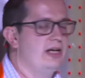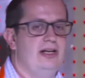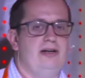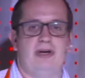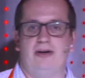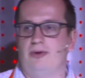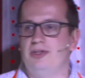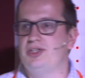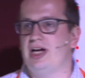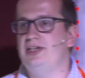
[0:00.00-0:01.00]
only make one
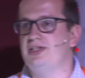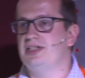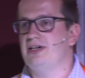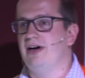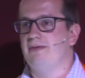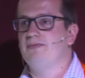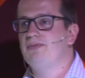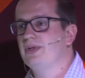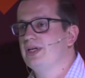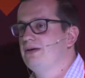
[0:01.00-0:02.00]
change at a time,
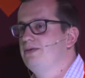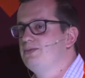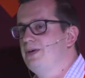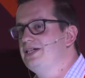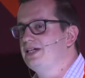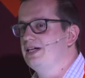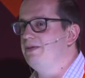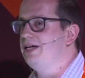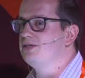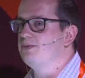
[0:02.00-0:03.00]
which basically
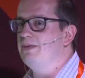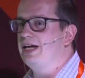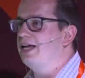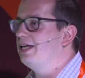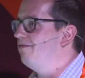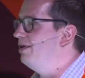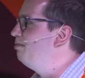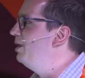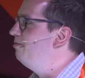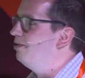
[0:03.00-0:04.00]
means when we get that red
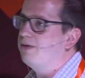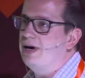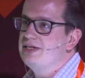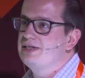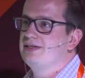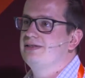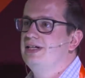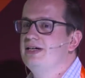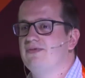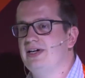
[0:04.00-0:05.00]
button request,
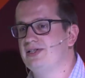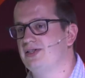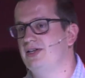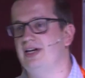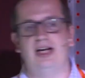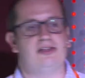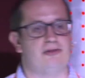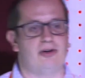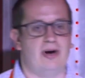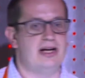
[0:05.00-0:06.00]
if there's 30 other
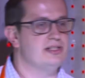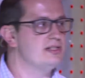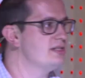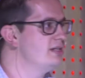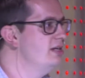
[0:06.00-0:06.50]
requests,